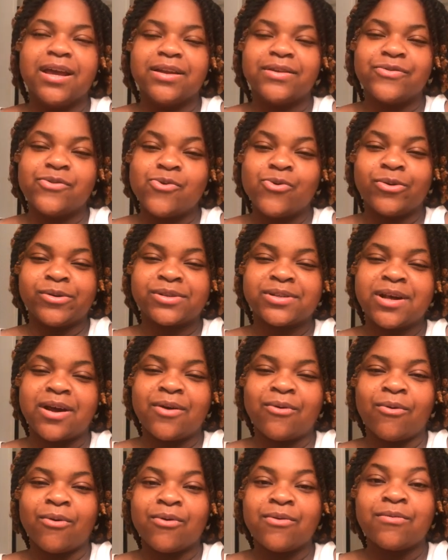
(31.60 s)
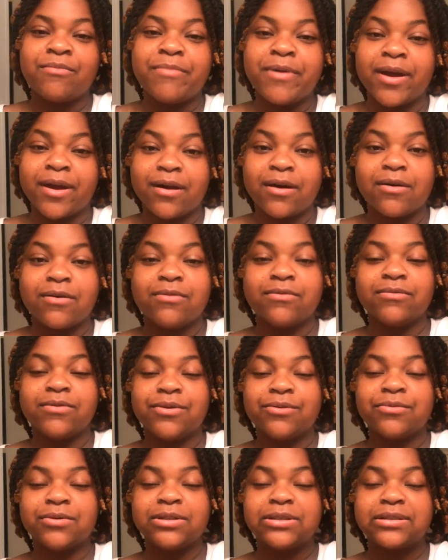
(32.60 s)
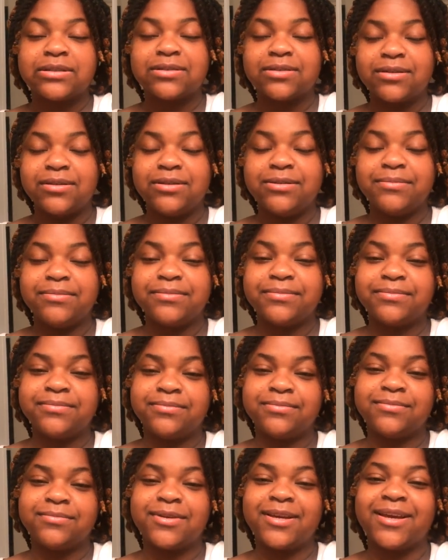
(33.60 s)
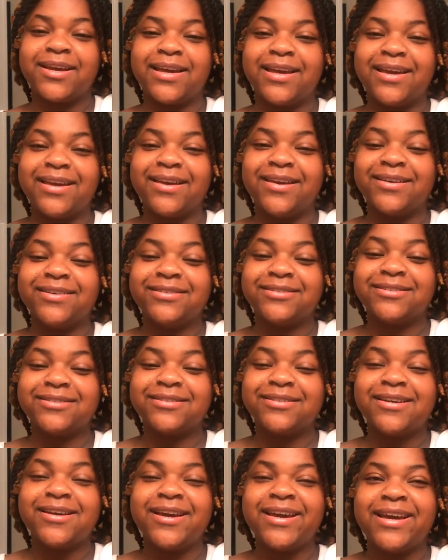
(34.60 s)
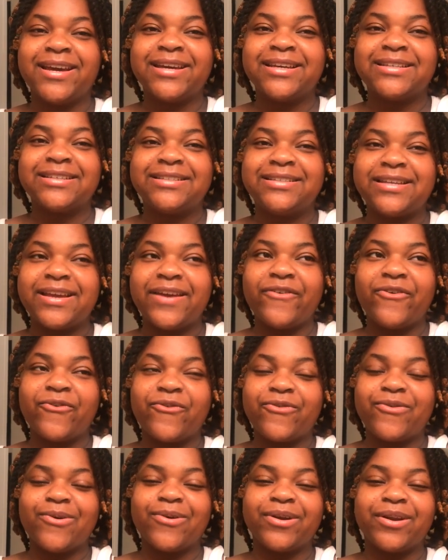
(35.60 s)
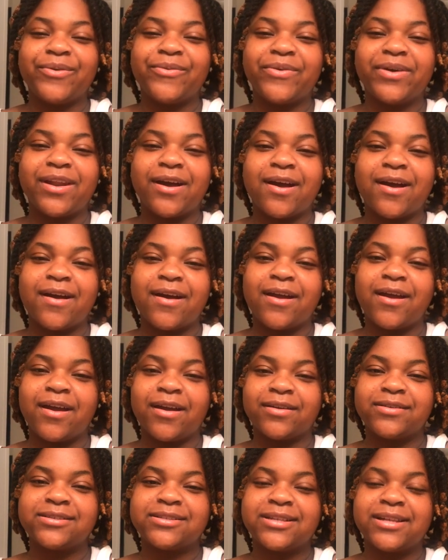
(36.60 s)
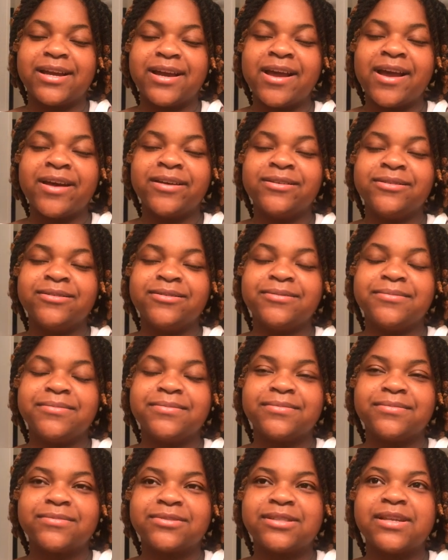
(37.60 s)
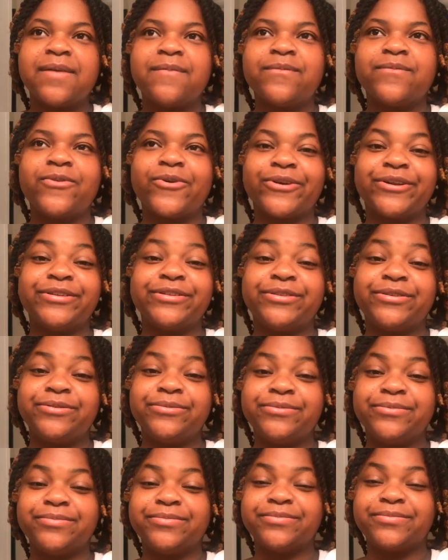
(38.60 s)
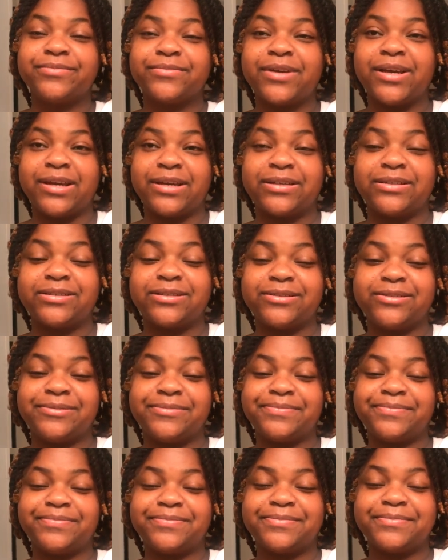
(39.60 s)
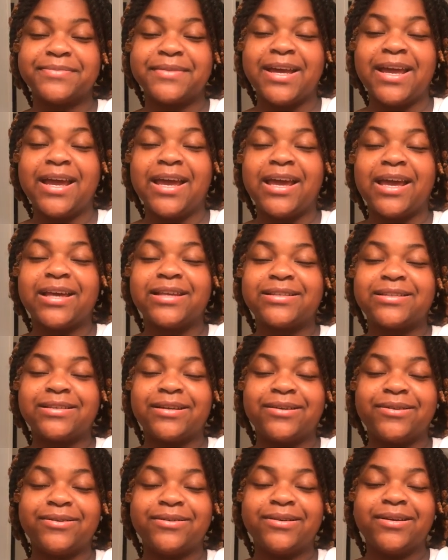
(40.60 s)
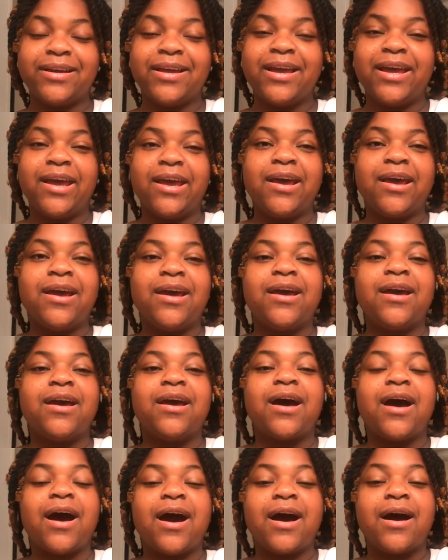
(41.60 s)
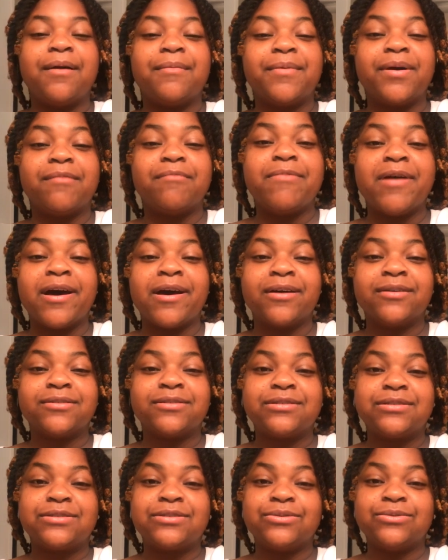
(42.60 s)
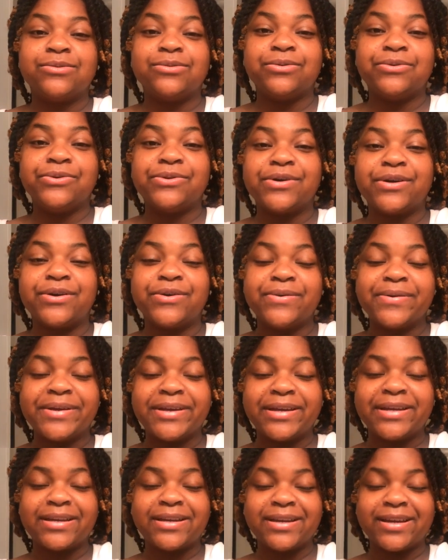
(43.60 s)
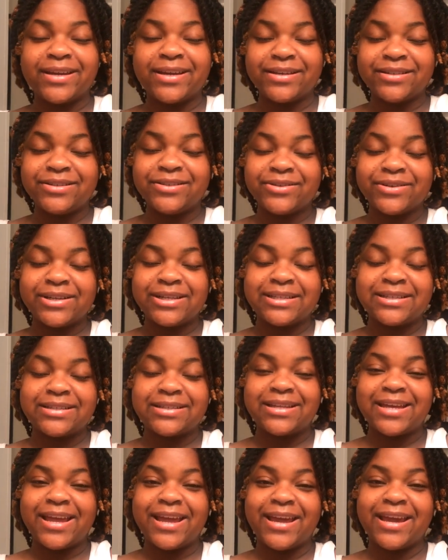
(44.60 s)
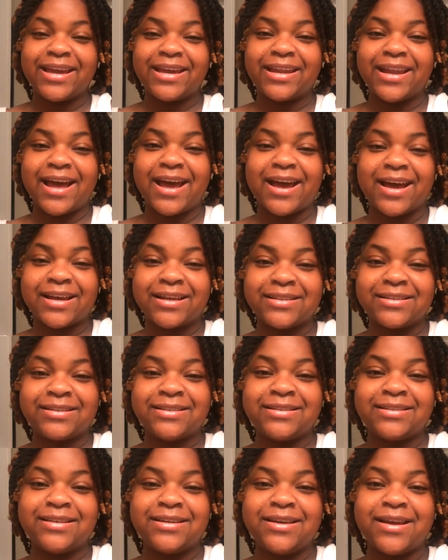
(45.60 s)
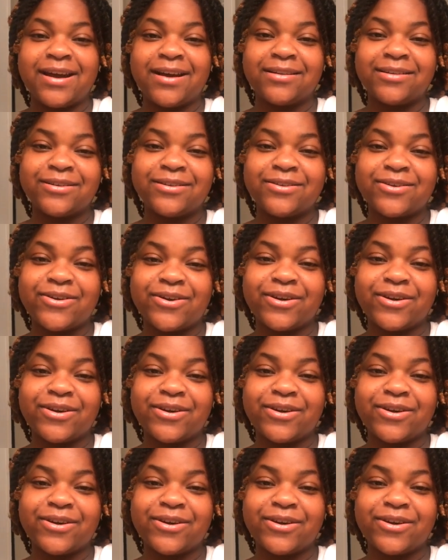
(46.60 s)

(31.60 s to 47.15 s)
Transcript: and of course I rolled back over and went to sleep. It was 7:40 when I actually got up, 7:42 actually. So I'm about to go ahead and get dressed, and I'll see y'all in the